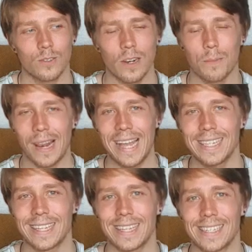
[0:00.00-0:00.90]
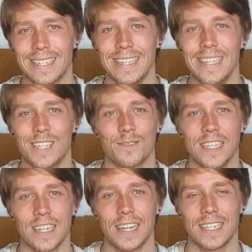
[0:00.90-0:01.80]
try to plant the seeds of
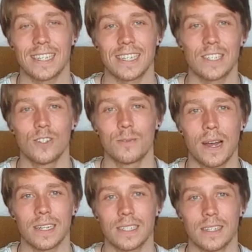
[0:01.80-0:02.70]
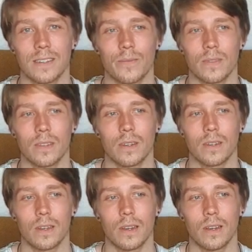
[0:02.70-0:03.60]
these ideas into your mind
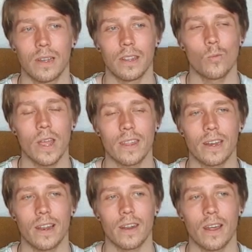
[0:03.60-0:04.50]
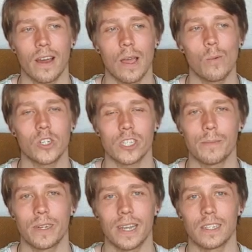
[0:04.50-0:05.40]
in the way that I wish
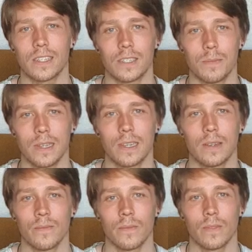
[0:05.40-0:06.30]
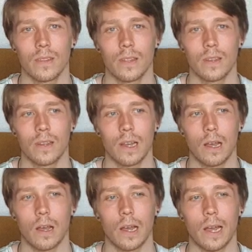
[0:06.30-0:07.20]
somebody had done to me,
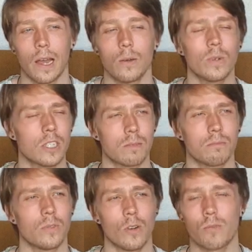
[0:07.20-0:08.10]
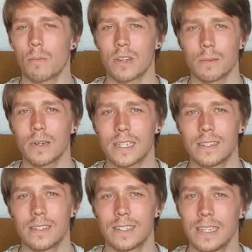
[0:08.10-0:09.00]
and which, probably
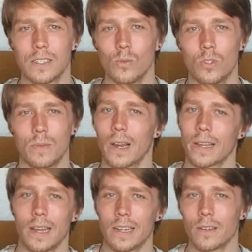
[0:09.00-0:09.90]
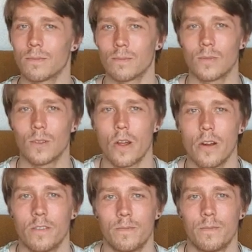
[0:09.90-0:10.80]
somebody did do to me. Like, I'd
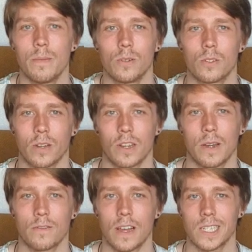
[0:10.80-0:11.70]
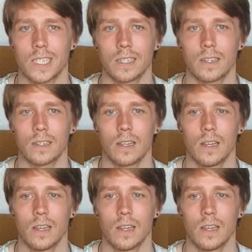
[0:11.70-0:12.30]
heard of people talking about fasting